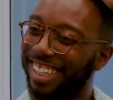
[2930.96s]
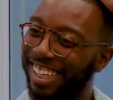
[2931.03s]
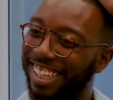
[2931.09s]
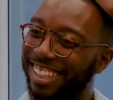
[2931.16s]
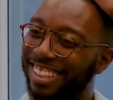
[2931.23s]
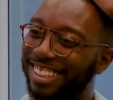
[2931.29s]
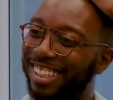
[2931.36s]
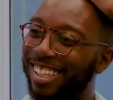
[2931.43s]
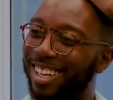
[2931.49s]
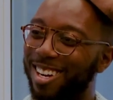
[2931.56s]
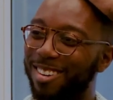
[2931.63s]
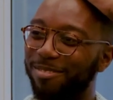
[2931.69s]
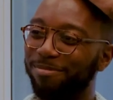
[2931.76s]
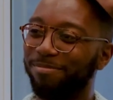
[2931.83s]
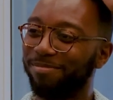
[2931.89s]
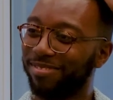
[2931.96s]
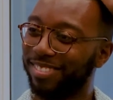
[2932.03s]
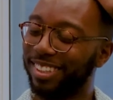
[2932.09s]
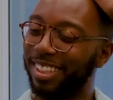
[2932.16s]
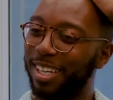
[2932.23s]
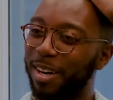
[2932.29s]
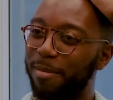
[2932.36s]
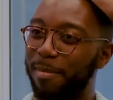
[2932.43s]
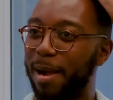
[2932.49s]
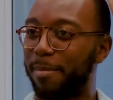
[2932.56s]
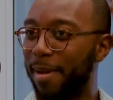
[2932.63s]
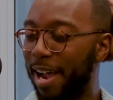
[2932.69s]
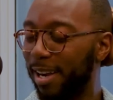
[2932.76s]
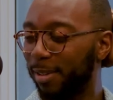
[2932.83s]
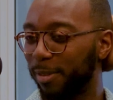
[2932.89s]
and by
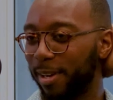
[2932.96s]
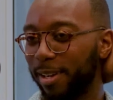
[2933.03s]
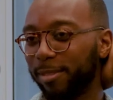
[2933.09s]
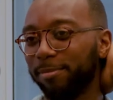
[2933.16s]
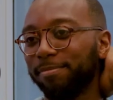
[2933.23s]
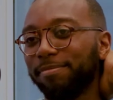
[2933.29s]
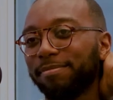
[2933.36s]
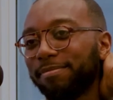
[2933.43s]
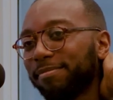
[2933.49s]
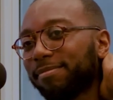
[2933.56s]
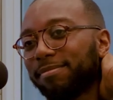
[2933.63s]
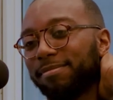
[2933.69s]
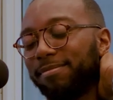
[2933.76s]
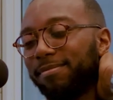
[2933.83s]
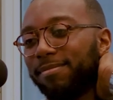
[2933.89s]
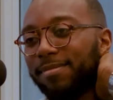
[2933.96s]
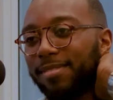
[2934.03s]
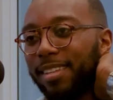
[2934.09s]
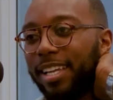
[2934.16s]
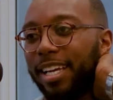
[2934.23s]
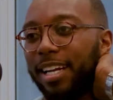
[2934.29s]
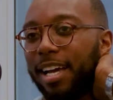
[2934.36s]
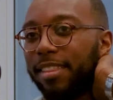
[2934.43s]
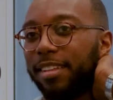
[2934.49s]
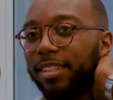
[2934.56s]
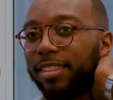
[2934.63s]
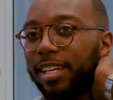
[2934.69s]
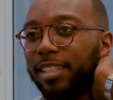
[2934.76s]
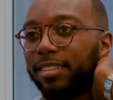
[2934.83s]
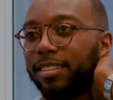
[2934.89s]
background. And I
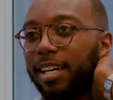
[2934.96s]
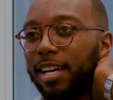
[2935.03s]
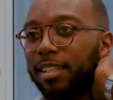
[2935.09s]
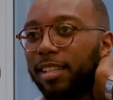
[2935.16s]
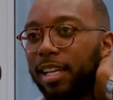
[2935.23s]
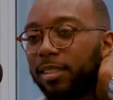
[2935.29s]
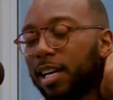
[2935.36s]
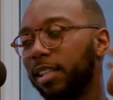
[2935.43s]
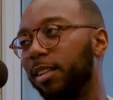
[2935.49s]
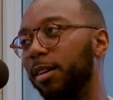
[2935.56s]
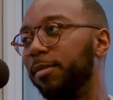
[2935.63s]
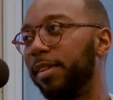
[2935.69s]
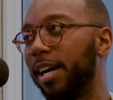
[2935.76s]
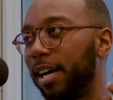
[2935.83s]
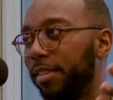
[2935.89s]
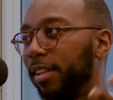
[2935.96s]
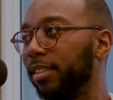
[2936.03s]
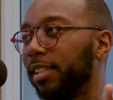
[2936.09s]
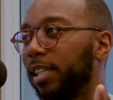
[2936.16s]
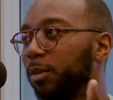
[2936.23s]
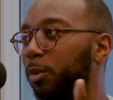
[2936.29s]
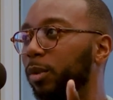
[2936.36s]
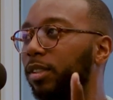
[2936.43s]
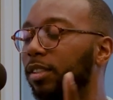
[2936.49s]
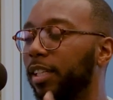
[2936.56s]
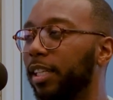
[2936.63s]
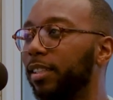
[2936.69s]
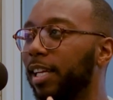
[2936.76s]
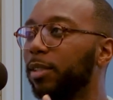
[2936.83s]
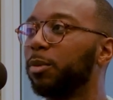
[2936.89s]
think that's I love that. I think that's what's
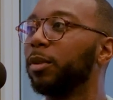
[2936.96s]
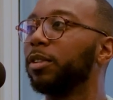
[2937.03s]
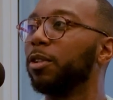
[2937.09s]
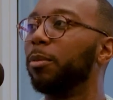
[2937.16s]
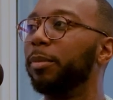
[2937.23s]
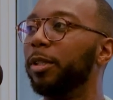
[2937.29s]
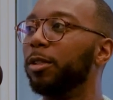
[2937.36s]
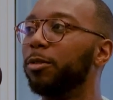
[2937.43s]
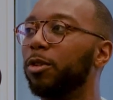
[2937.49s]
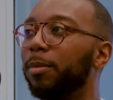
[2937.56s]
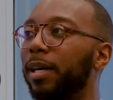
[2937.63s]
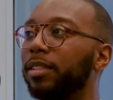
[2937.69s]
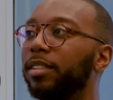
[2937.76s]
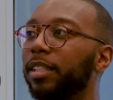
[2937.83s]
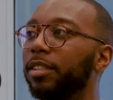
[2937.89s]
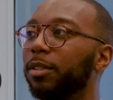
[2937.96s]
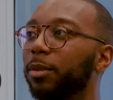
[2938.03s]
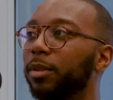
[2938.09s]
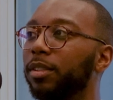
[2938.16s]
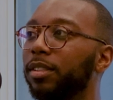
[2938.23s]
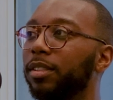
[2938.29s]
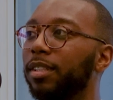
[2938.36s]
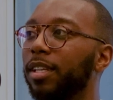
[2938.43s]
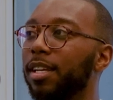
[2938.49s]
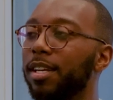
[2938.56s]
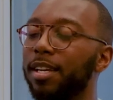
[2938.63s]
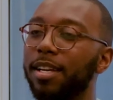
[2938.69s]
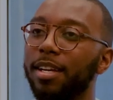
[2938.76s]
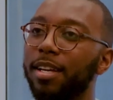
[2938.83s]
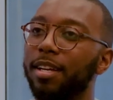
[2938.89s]
so beautiful about St. Louis.
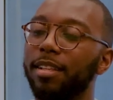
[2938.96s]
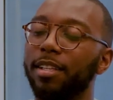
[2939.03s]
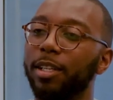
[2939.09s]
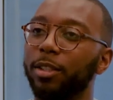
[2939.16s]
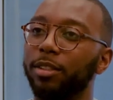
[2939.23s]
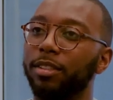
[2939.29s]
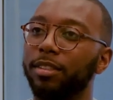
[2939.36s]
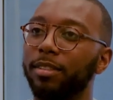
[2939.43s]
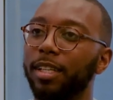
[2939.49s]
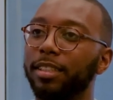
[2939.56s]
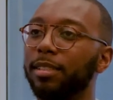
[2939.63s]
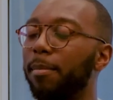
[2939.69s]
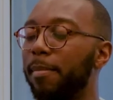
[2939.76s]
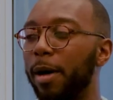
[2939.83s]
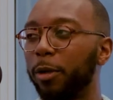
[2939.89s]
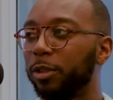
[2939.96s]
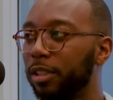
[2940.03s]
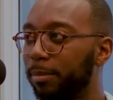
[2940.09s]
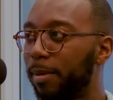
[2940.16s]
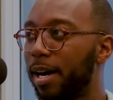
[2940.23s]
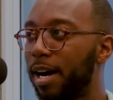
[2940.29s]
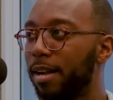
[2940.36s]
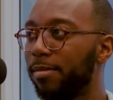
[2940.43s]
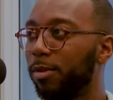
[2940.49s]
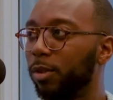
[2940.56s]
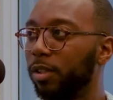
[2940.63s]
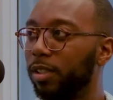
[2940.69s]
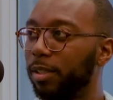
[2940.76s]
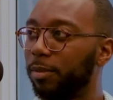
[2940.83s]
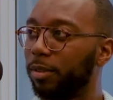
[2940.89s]
It's a melting pot
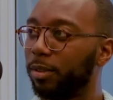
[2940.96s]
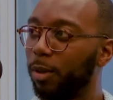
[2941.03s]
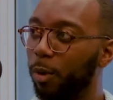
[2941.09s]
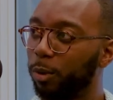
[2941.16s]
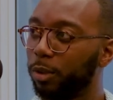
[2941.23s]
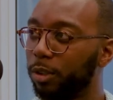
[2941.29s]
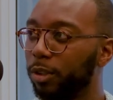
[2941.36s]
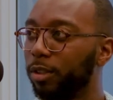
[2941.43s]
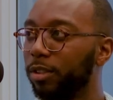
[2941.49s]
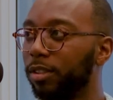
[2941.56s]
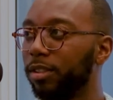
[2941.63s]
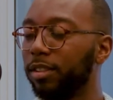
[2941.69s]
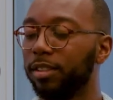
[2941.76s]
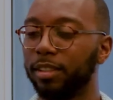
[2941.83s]
full of different cultures,